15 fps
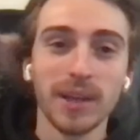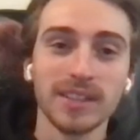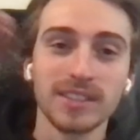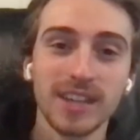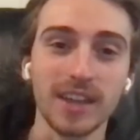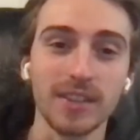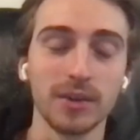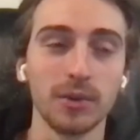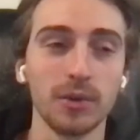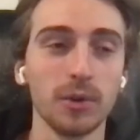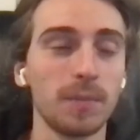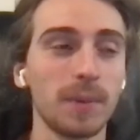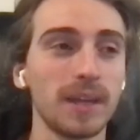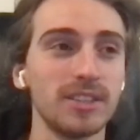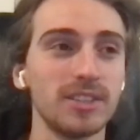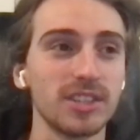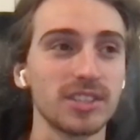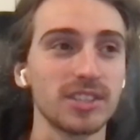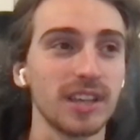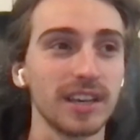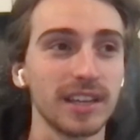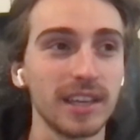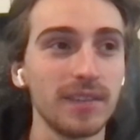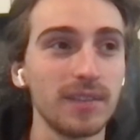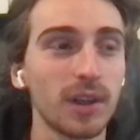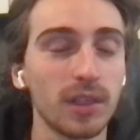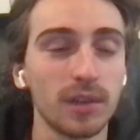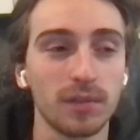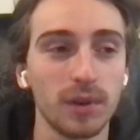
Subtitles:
inside the group and just like even on the